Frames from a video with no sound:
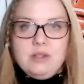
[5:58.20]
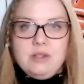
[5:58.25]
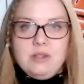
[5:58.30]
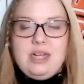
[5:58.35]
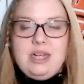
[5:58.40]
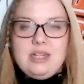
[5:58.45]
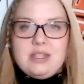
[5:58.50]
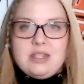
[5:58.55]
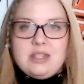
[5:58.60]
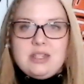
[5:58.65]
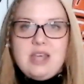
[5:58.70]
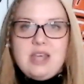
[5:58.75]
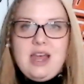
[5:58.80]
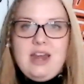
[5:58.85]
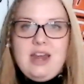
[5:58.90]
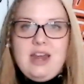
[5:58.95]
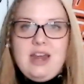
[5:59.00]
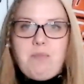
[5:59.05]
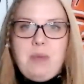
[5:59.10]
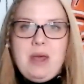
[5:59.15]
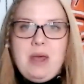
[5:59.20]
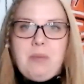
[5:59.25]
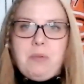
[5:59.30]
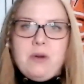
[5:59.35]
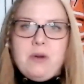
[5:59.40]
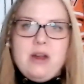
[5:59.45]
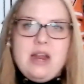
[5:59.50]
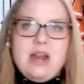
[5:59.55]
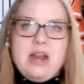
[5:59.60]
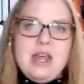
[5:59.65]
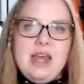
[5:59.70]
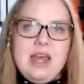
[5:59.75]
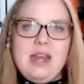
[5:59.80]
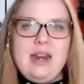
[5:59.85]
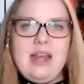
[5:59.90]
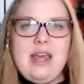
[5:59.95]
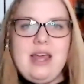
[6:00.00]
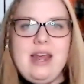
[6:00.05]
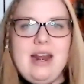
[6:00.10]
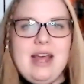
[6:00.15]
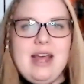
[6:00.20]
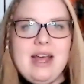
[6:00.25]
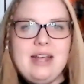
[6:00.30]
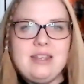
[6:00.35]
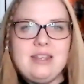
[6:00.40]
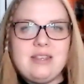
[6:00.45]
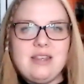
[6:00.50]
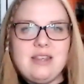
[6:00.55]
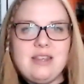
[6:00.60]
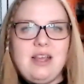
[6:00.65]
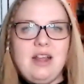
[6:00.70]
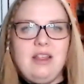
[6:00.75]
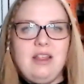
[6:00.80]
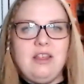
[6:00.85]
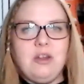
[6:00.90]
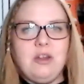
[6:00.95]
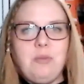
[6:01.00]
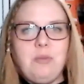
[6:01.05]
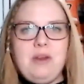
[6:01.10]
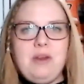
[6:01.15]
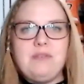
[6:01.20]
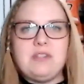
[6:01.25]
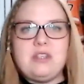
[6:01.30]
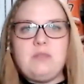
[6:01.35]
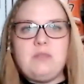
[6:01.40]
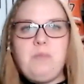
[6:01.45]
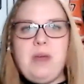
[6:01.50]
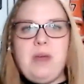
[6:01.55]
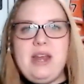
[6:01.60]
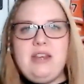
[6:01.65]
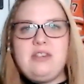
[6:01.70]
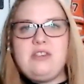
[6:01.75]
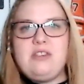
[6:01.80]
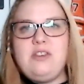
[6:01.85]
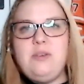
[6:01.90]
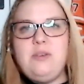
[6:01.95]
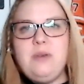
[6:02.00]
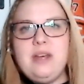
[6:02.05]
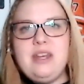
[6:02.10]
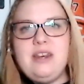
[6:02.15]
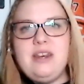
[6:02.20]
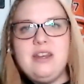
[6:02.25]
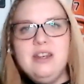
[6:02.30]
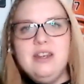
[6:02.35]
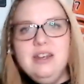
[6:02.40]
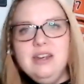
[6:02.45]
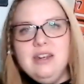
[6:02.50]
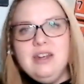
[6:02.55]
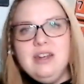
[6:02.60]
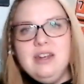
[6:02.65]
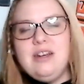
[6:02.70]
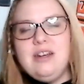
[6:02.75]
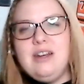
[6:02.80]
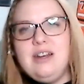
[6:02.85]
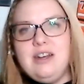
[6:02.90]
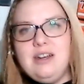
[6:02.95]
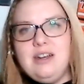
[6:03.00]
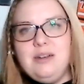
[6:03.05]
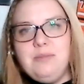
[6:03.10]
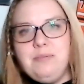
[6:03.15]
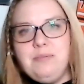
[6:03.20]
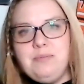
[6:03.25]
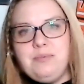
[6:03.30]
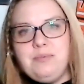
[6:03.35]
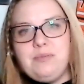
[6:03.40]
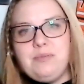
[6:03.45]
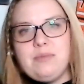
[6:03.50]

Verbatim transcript: it's kind of peppery and and has like a little bit of spice to it. Mm-hmm. Um,